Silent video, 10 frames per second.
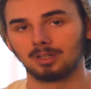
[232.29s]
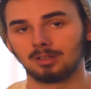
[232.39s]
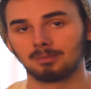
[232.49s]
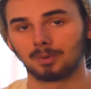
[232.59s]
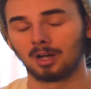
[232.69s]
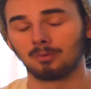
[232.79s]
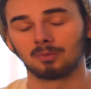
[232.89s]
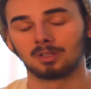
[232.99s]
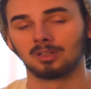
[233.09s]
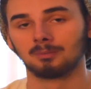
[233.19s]
in probably
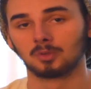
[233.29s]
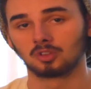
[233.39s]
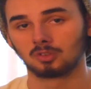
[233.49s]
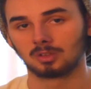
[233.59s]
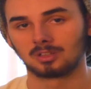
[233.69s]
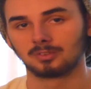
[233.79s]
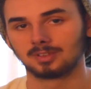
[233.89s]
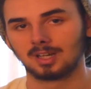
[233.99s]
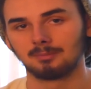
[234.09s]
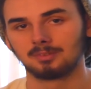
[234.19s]
one of the most stressful
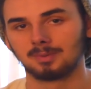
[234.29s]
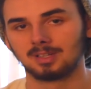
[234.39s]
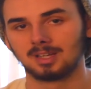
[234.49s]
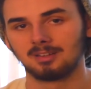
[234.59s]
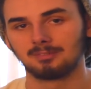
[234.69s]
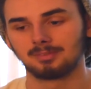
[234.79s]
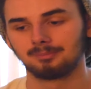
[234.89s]
times of my life.